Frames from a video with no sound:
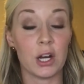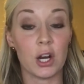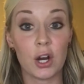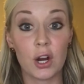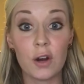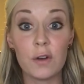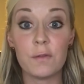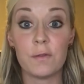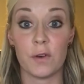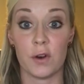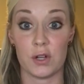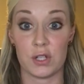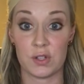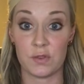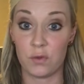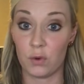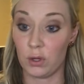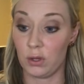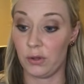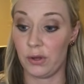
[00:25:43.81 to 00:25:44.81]
her
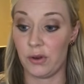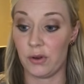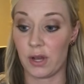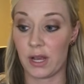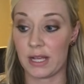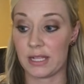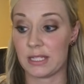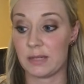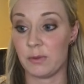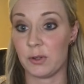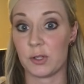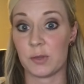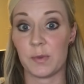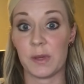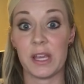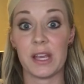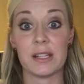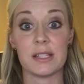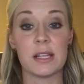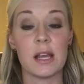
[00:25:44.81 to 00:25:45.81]
first 4 loyal customers,
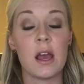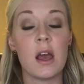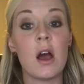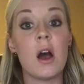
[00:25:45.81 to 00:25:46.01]
because